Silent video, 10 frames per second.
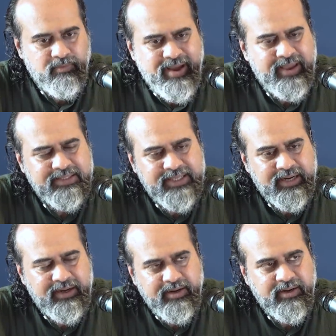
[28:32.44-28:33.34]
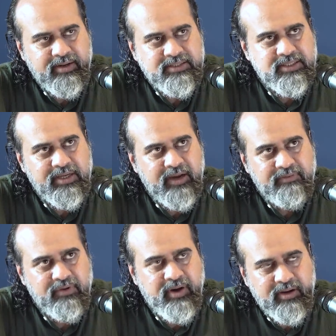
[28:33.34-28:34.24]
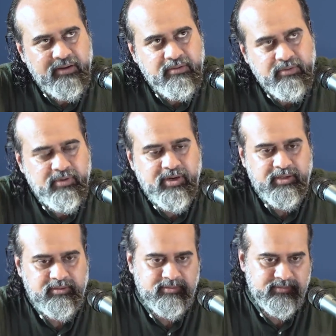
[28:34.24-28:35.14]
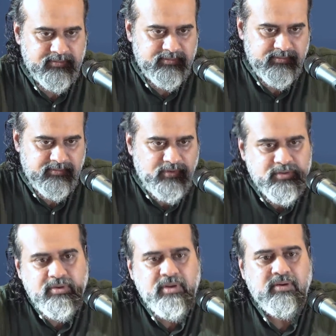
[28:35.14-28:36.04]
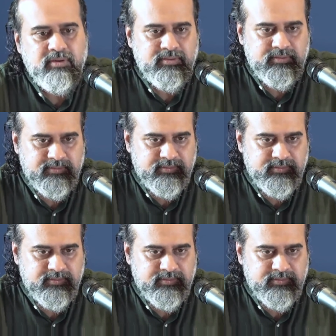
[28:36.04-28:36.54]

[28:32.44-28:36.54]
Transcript: Why exactly did Russia have to get into Ukraine? What's going on?